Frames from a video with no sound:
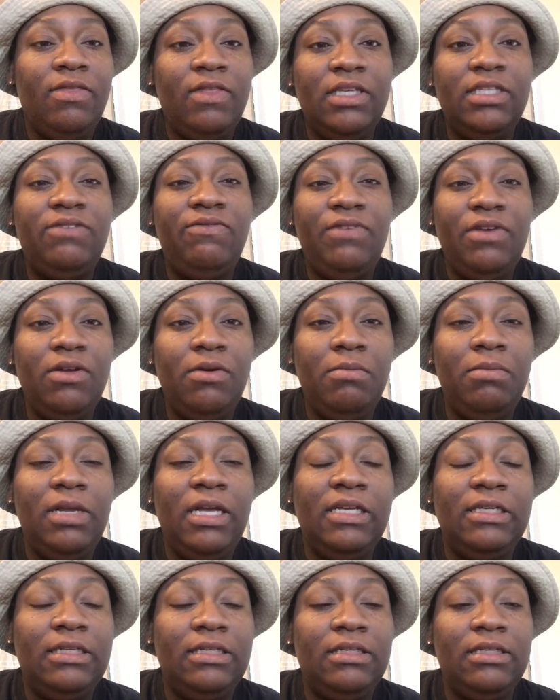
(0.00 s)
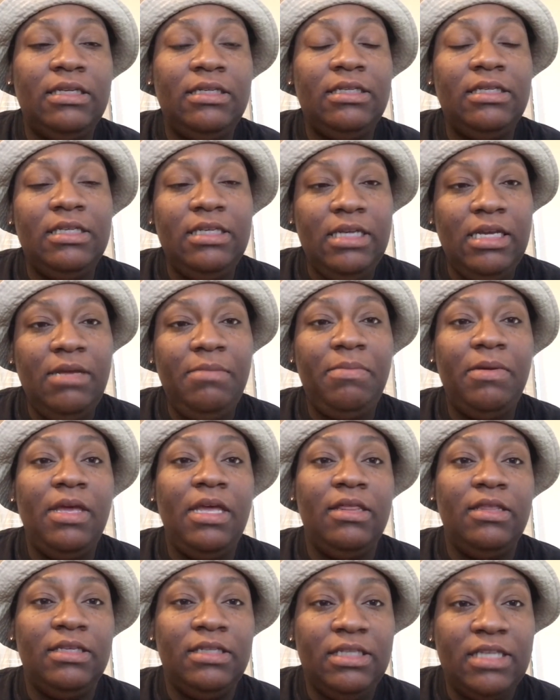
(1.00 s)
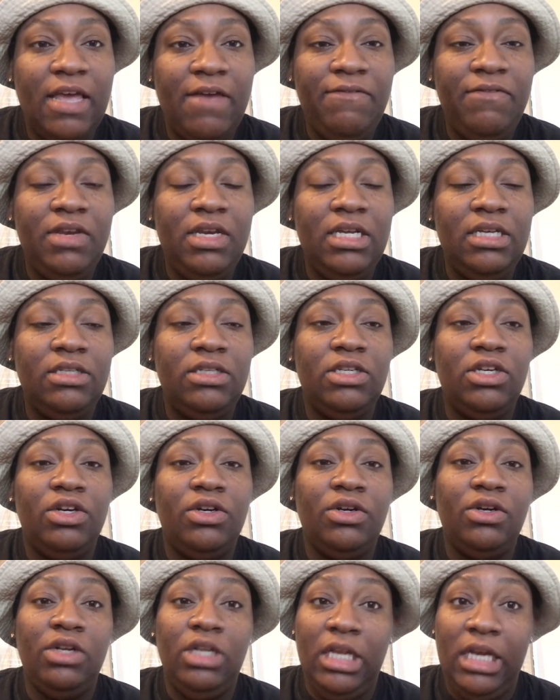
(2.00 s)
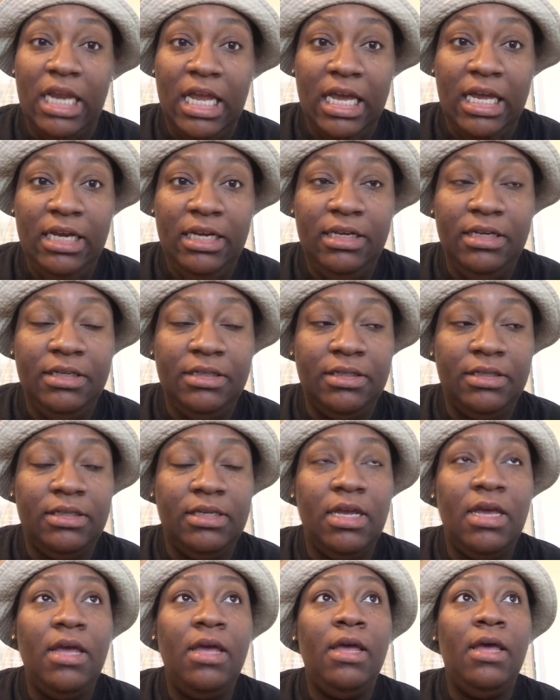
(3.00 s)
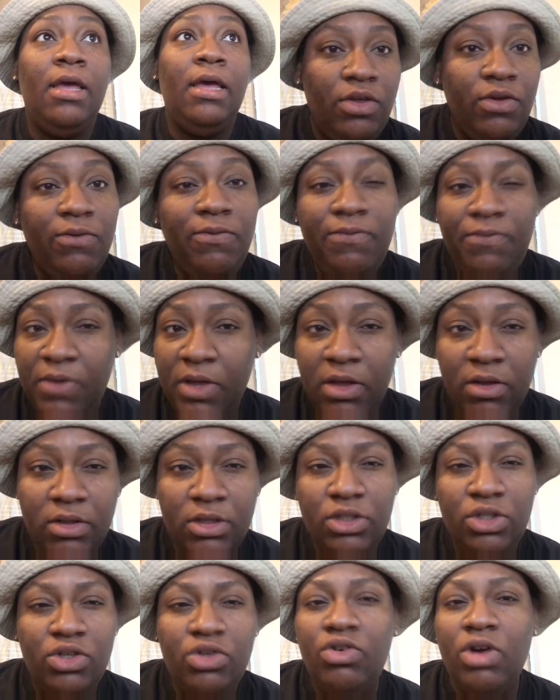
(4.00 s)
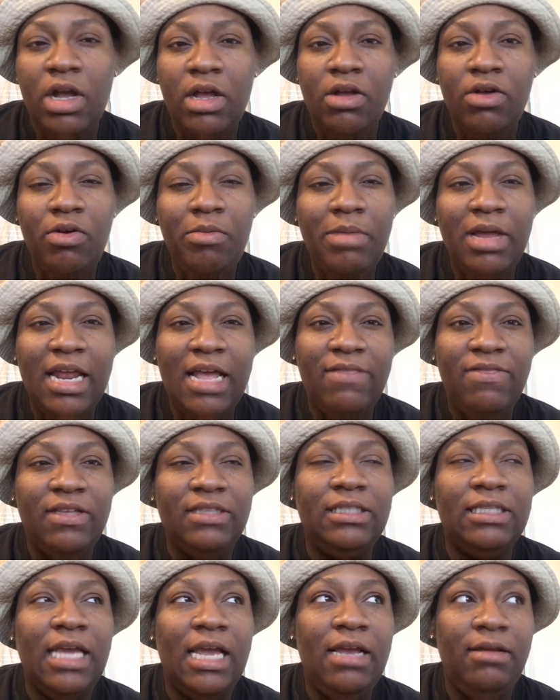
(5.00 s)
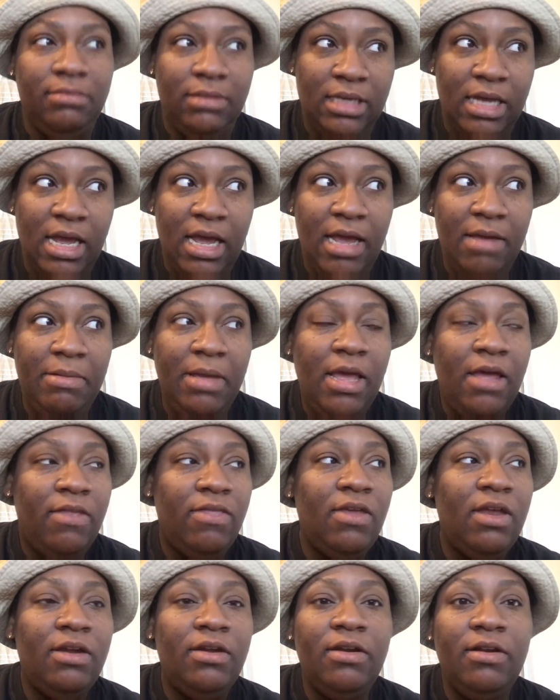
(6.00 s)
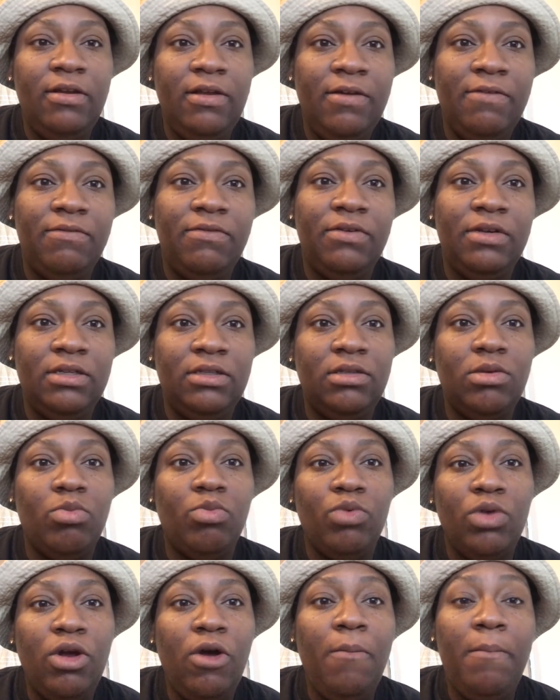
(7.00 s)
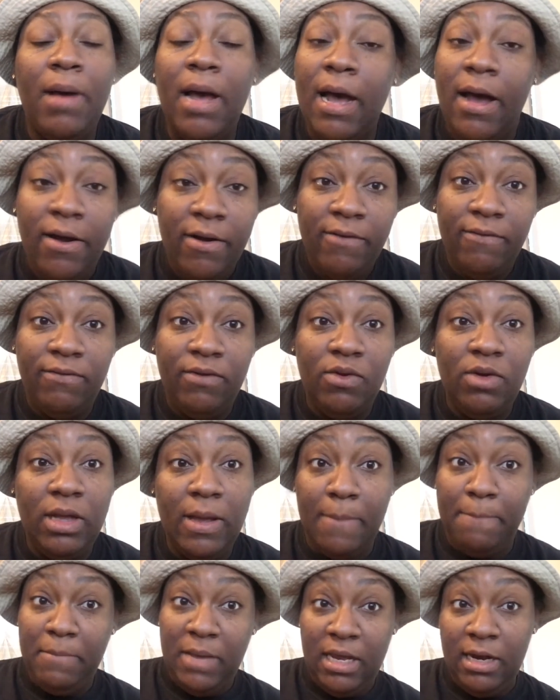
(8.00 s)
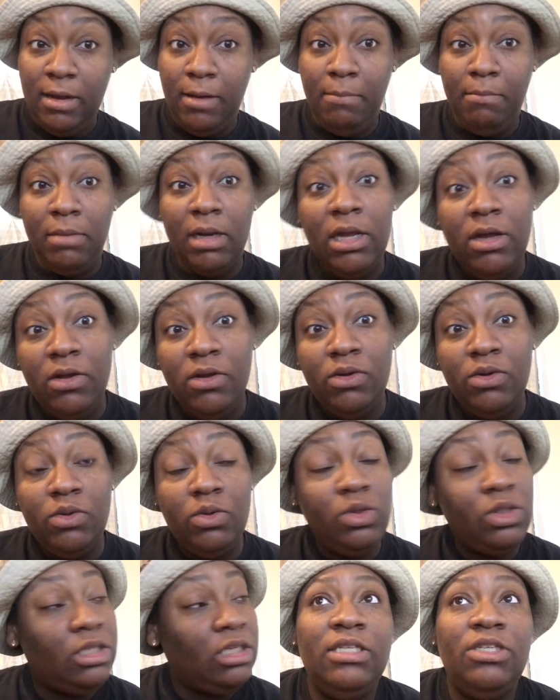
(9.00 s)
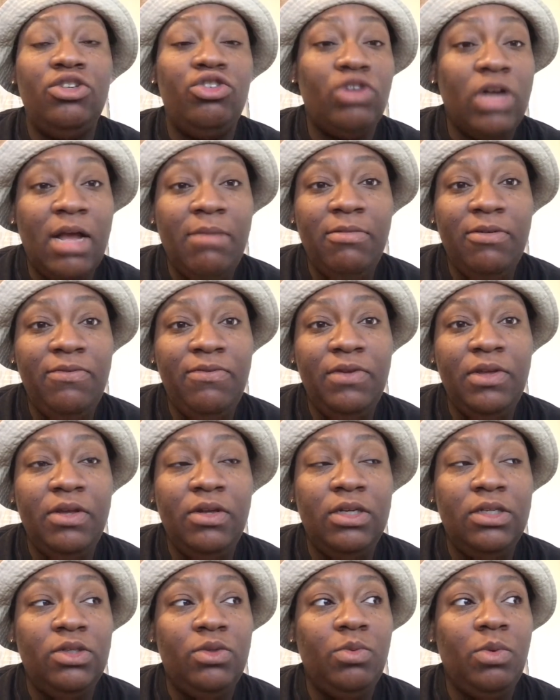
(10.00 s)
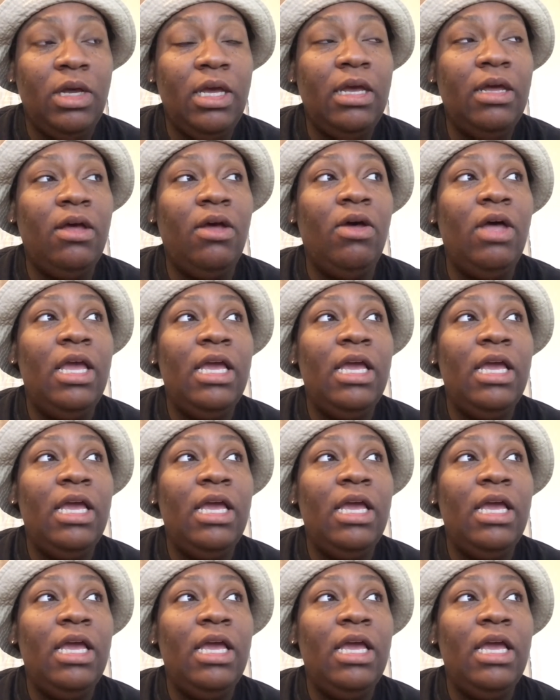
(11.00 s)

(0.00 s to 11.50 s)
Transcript: This film places us deep in the 70s to early 90s. You feel the struggle, but at the same time, they're delivering some real powerful comedic blows. It's drama-filled as well.